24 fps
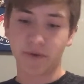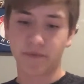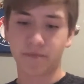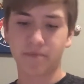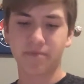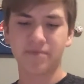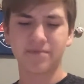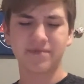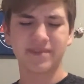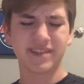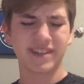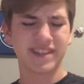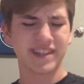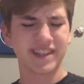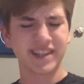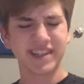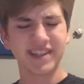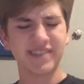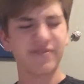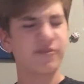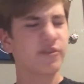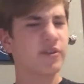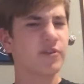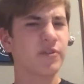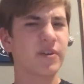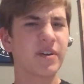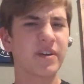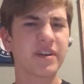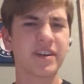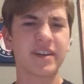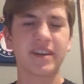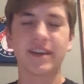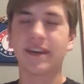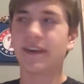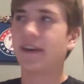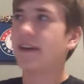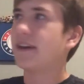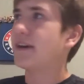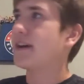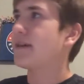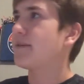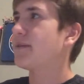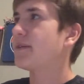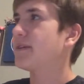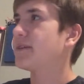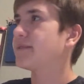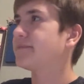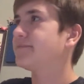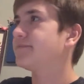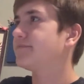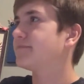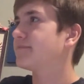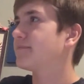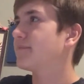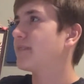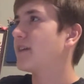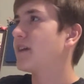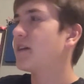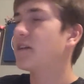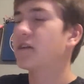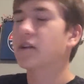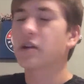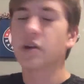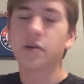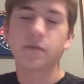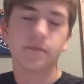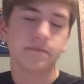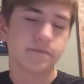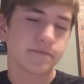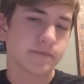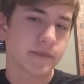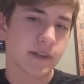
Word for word: be, mm, uh, I mean, I don't know.